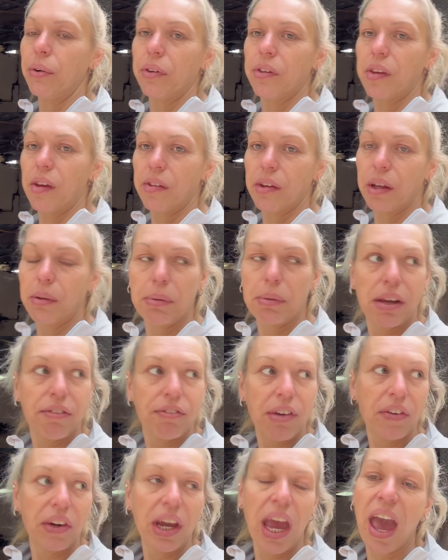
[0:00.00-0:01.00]
So it's going to be a
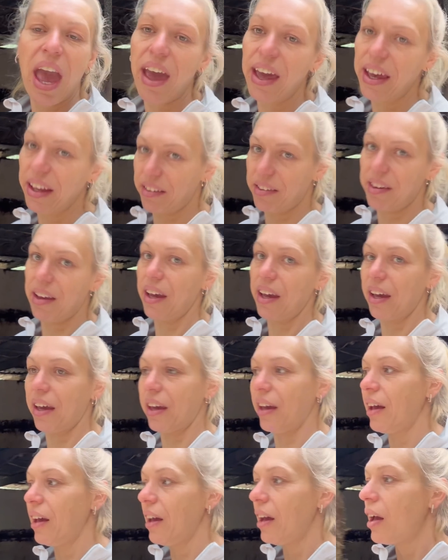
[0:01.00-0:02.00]
very hectic
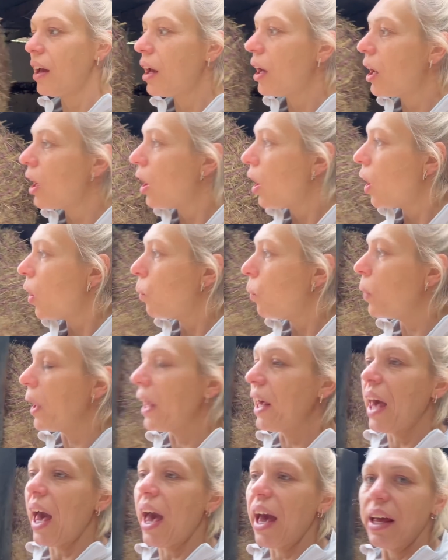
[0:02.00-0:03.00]

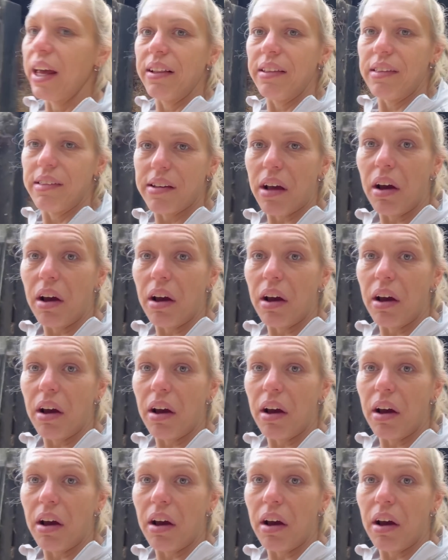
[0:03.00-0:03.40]
weekend.